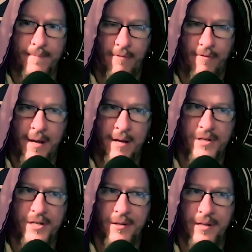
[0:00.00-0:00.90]
I've remained
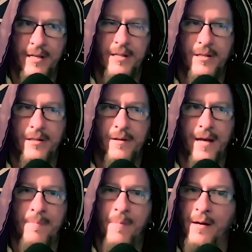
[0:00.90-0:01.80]
resilient
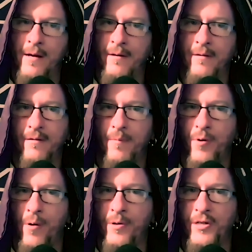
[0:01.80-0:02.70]
in my
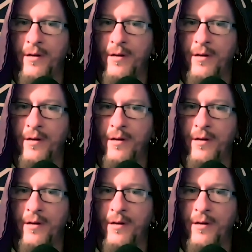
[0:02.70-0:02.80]
approach,